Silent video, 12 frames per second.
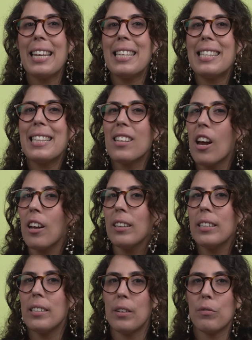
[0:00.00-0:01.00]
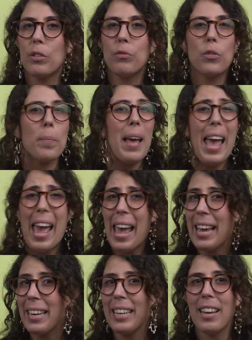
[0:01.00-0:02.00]
it is entirely different from
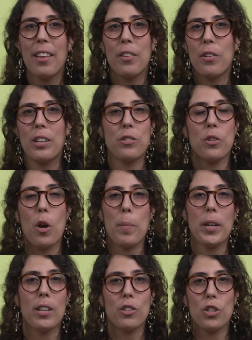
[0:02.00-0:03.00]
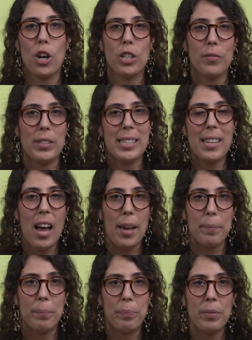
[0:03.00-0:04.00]
any other astronomical chart of its
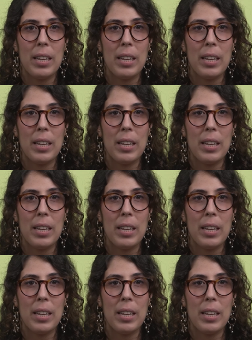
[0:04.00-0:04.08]
time.